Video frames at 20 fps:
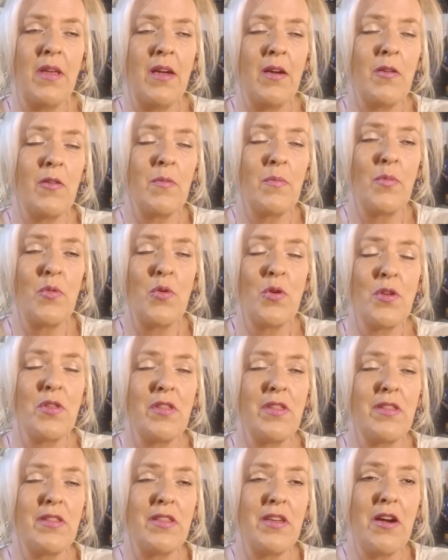They are
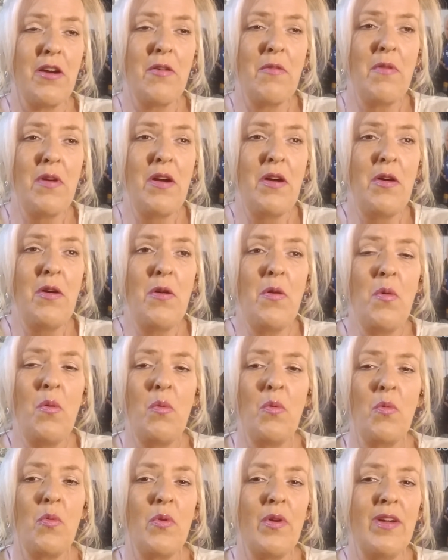more
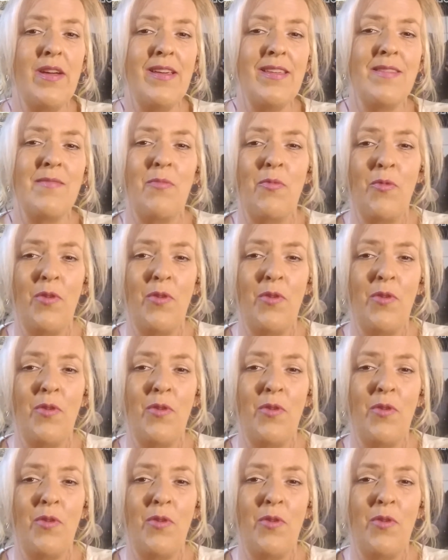thorough with